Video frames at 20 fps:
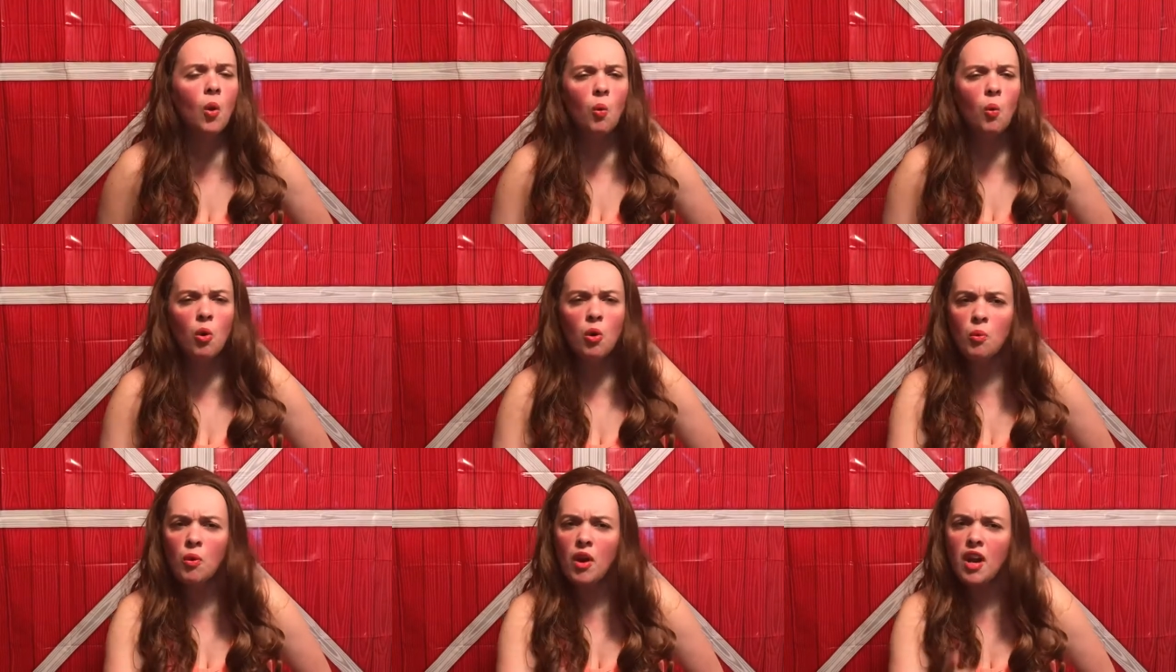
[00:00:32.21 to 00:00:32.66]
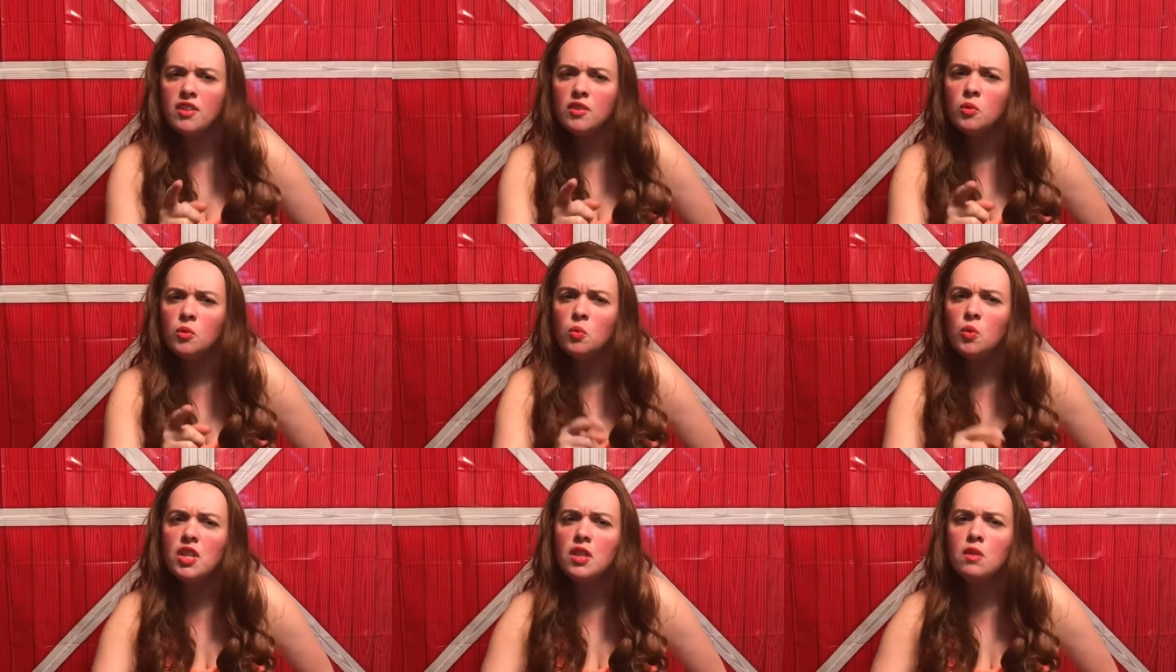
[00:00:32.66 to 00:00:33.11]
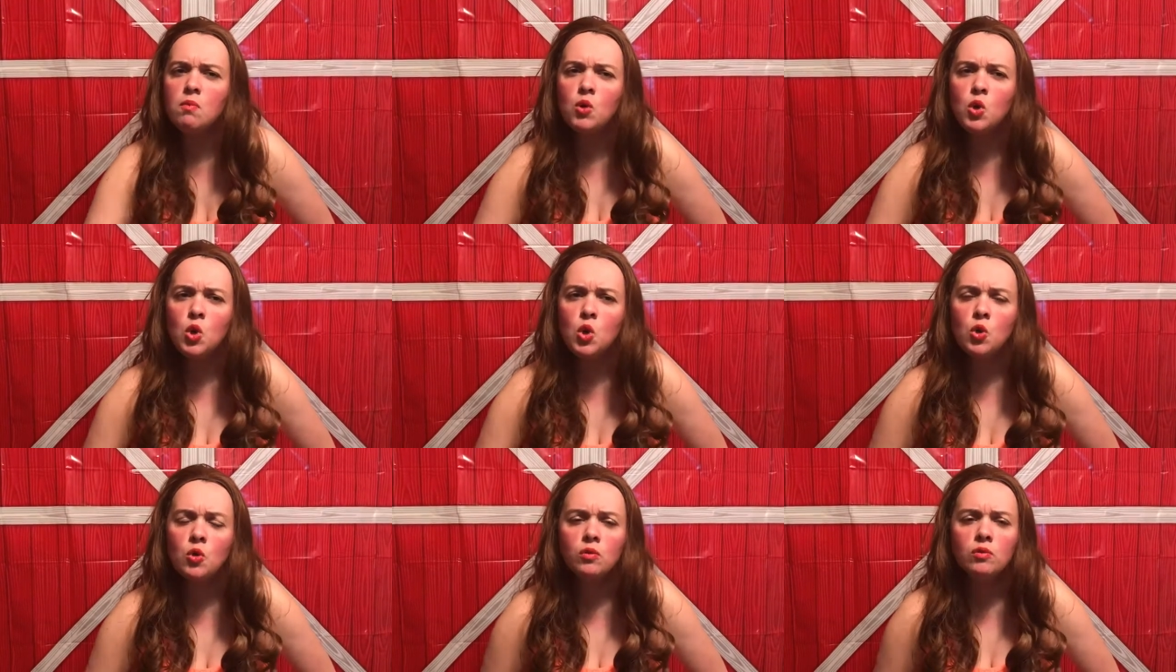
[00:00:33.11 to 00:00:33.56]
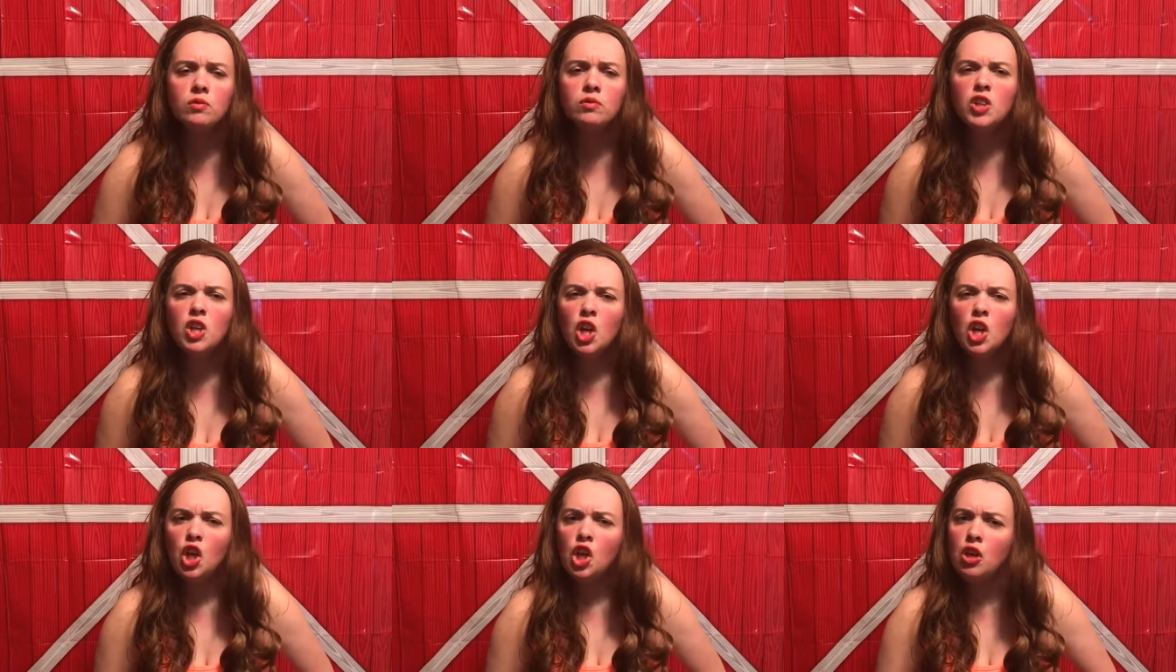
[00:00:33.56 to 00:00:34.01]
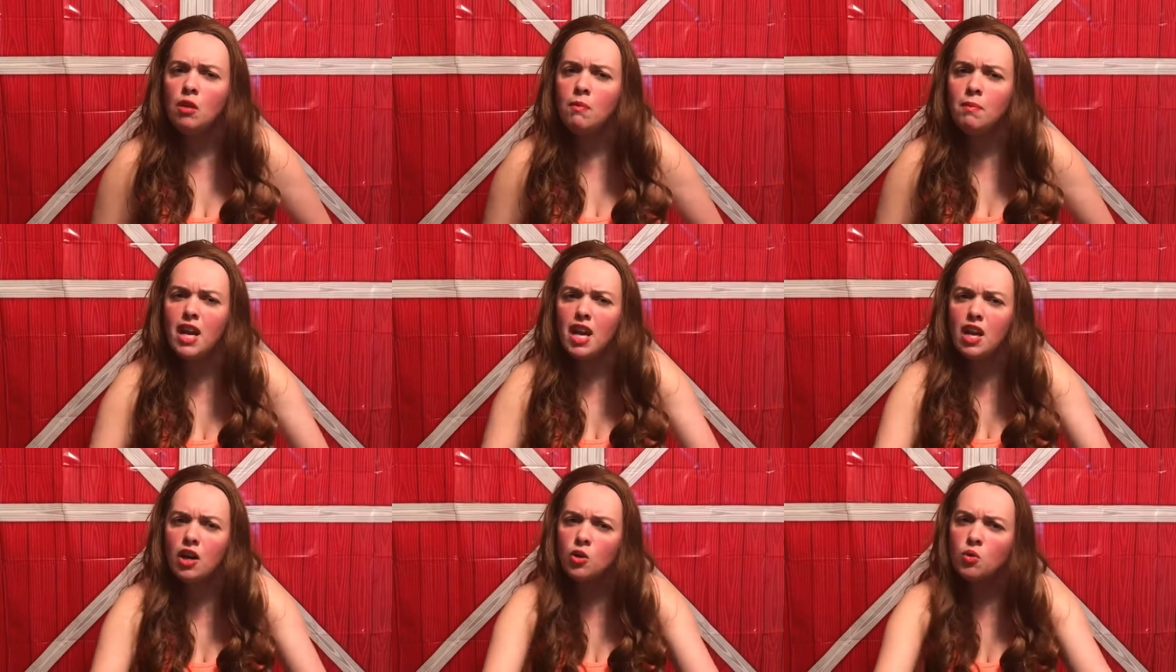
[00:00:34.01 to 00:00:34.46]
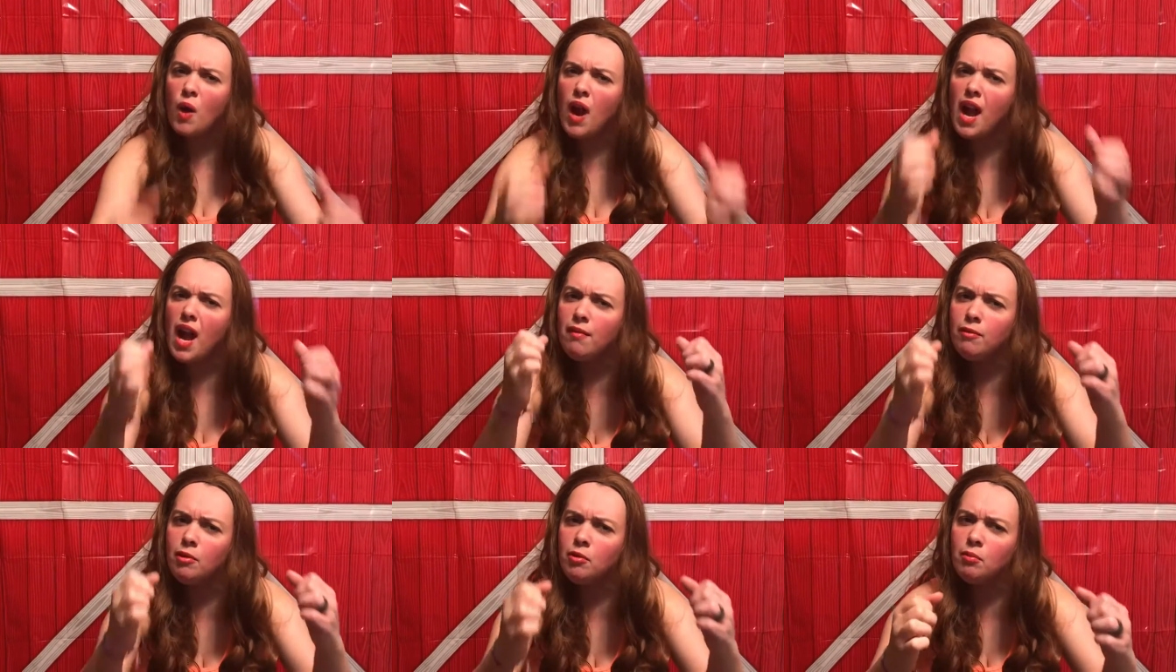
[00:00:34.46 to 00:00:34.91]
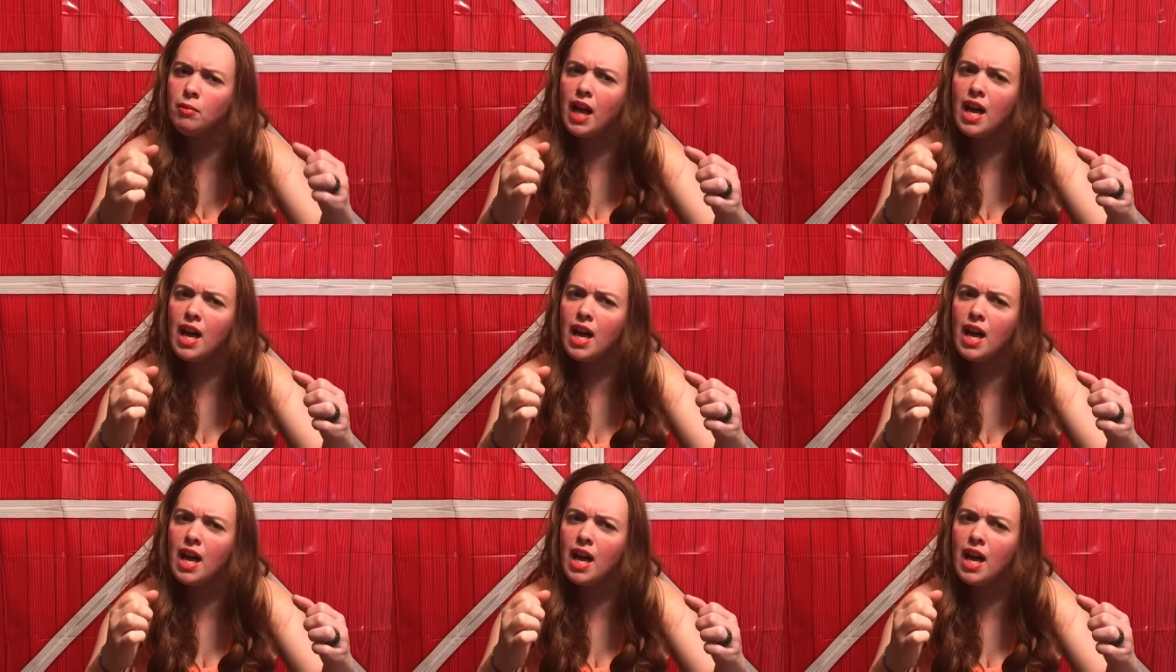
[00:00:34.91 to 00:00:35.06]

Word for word: when wrestling with a bull, you better grab